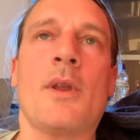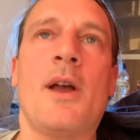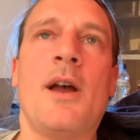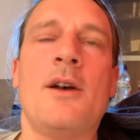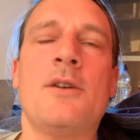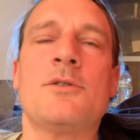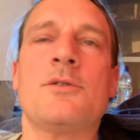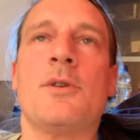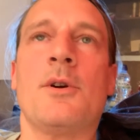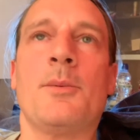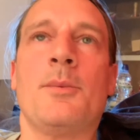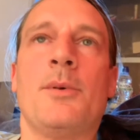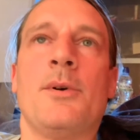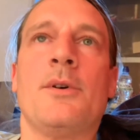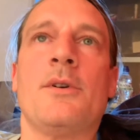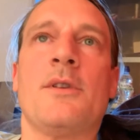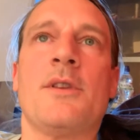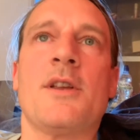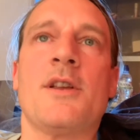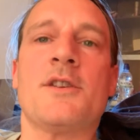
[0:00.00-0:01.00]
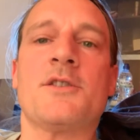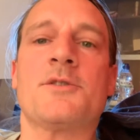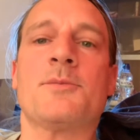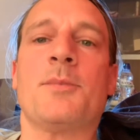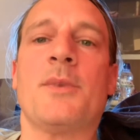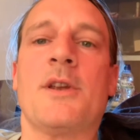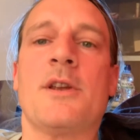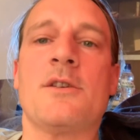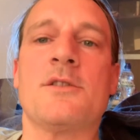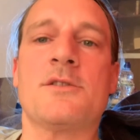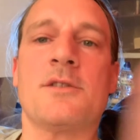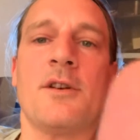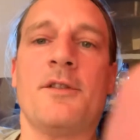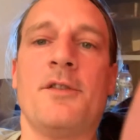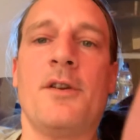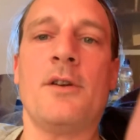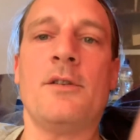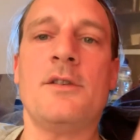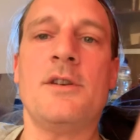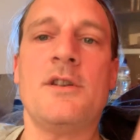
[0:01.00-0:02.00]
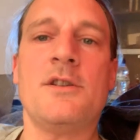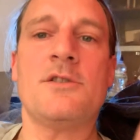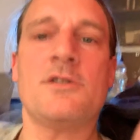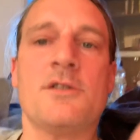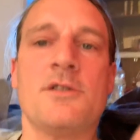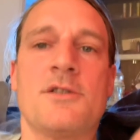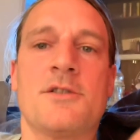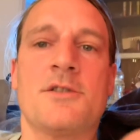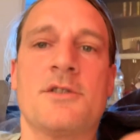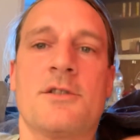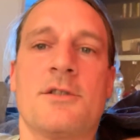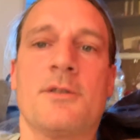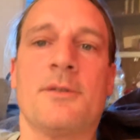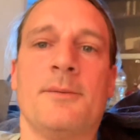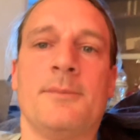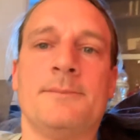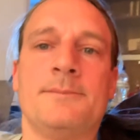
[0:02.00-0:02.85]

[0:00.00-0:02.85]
how do I put this? Because I've only just